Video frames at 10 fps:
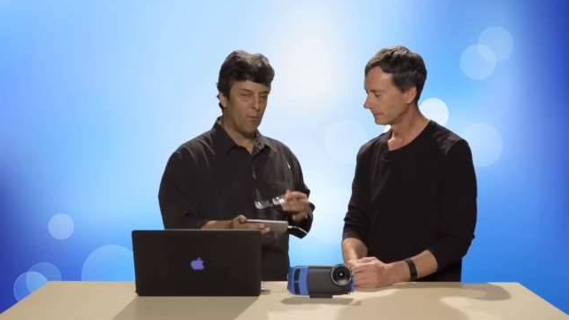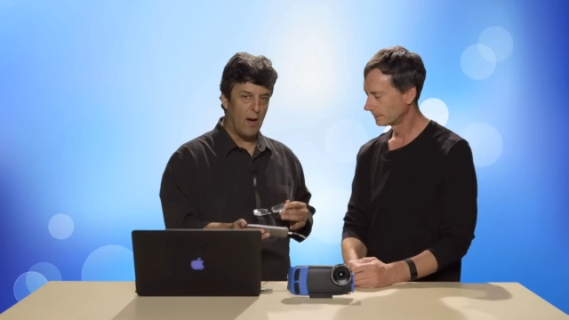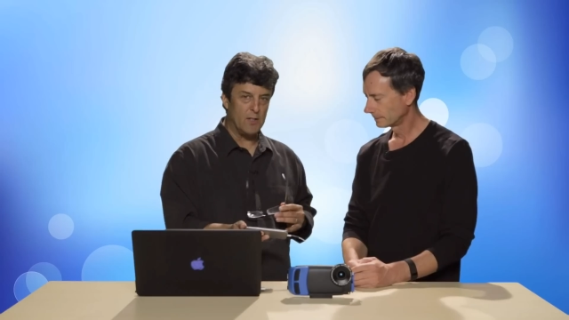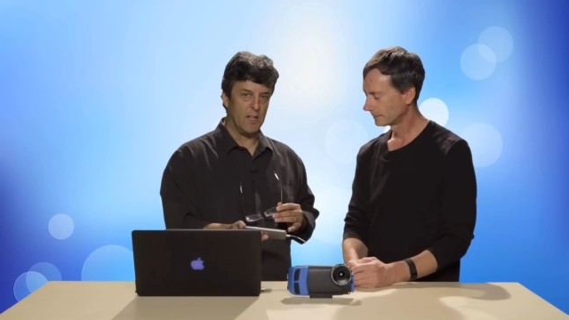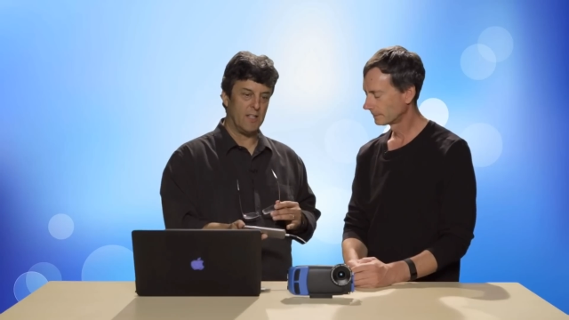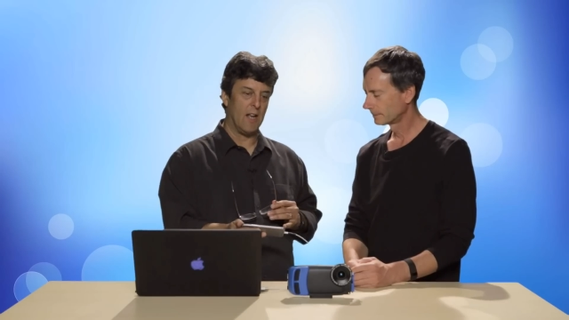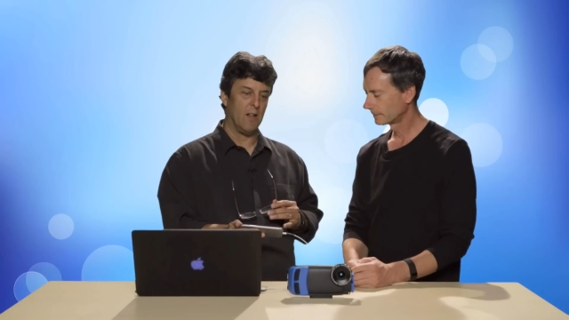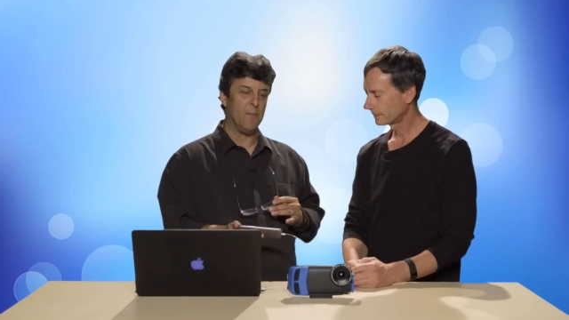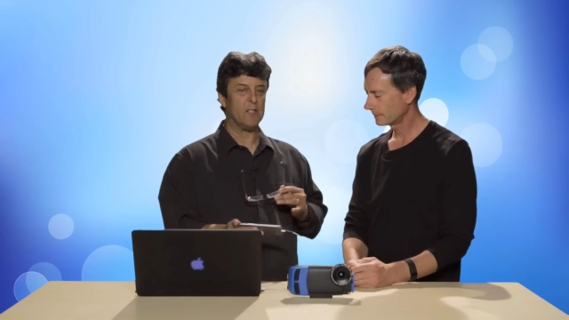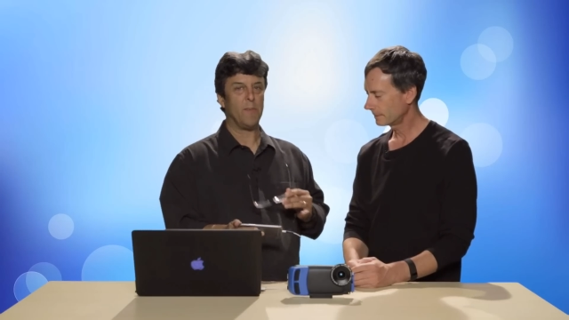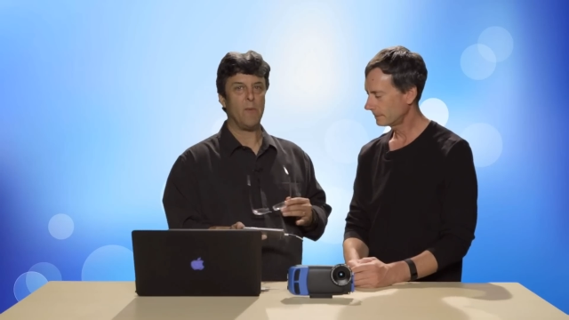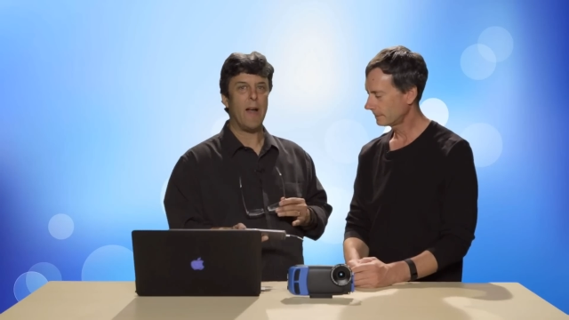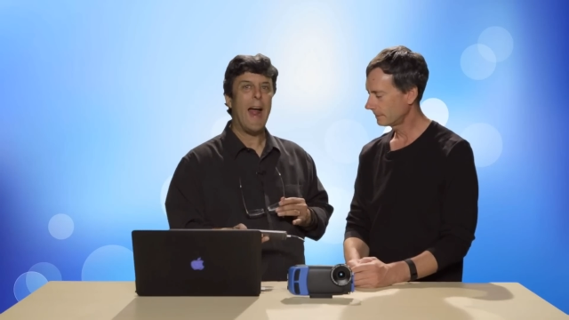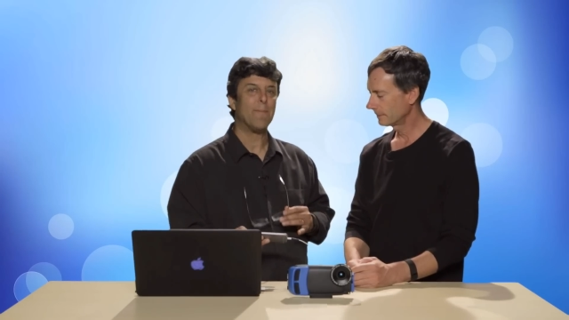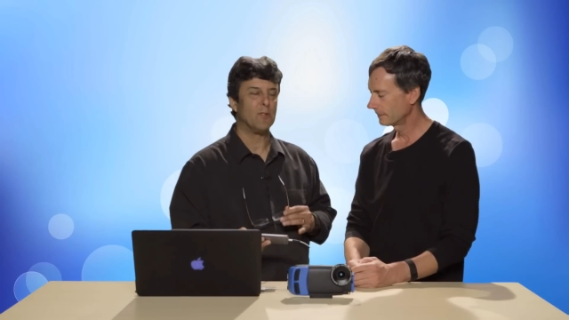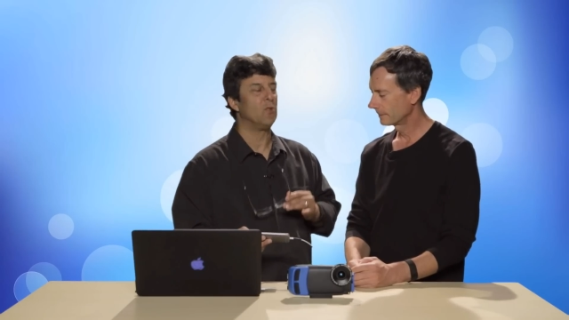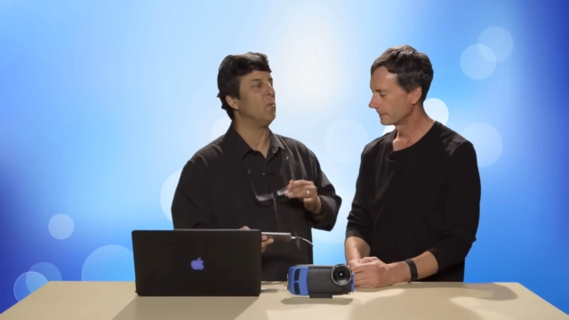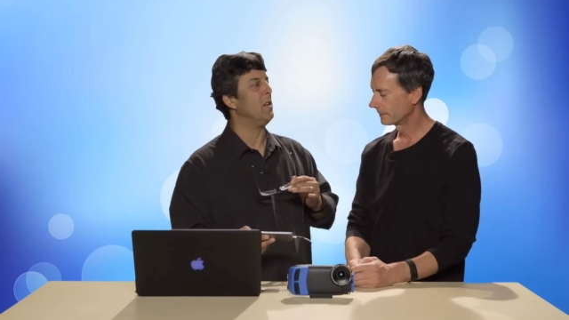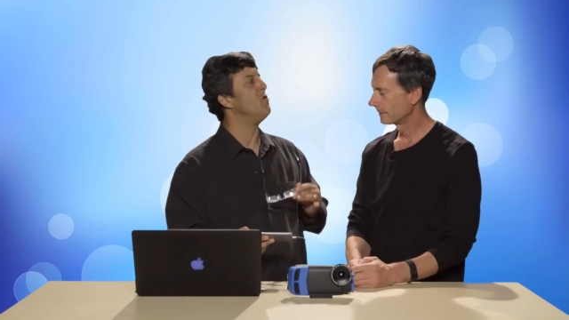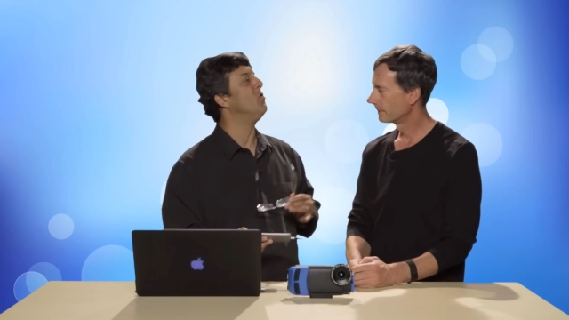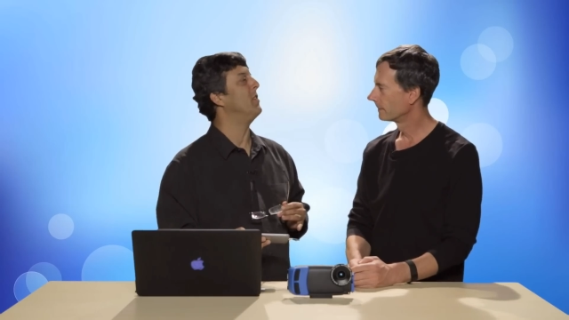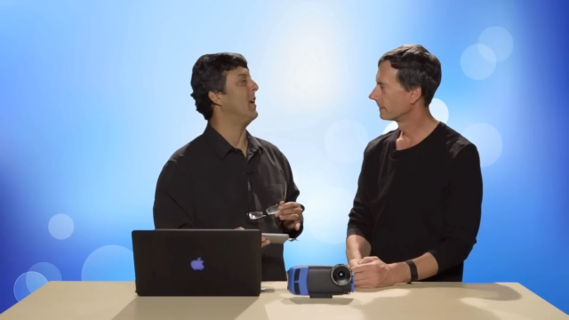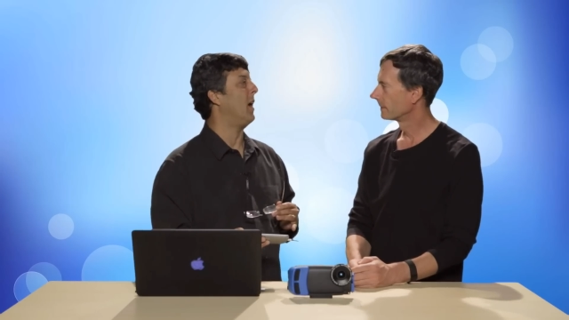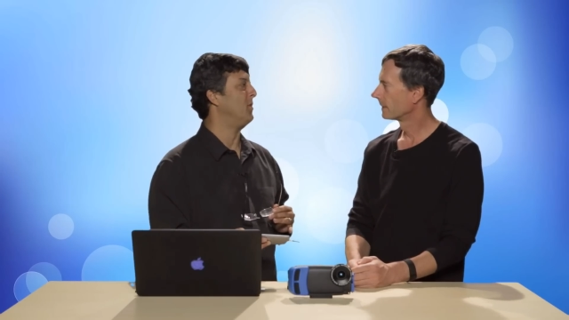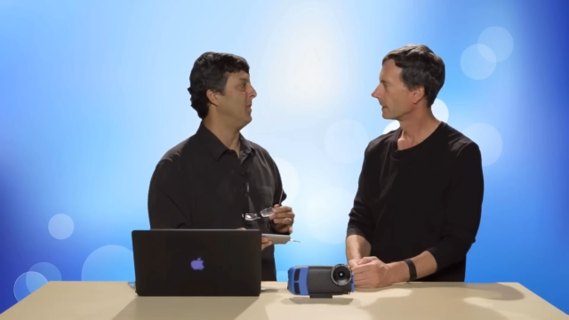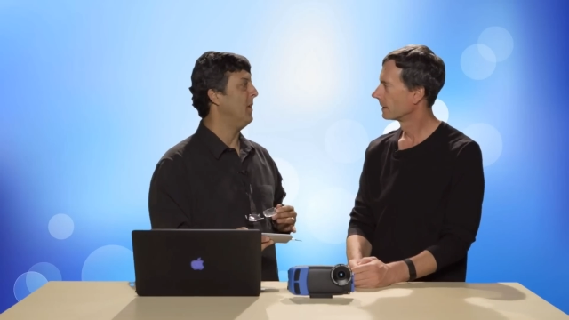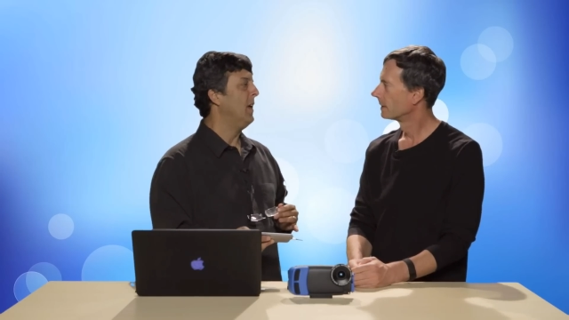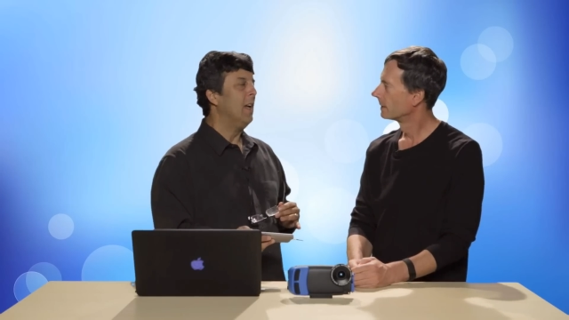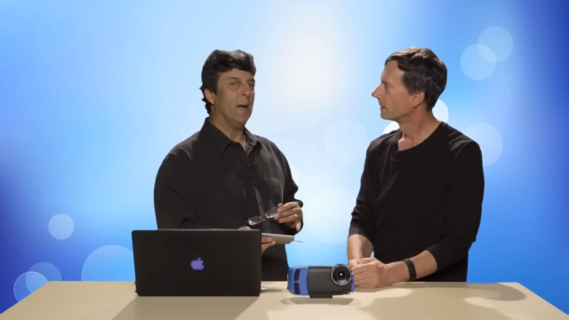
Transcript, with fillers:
Speaker 1: Project. Now, let me explain what happens when you choose that option.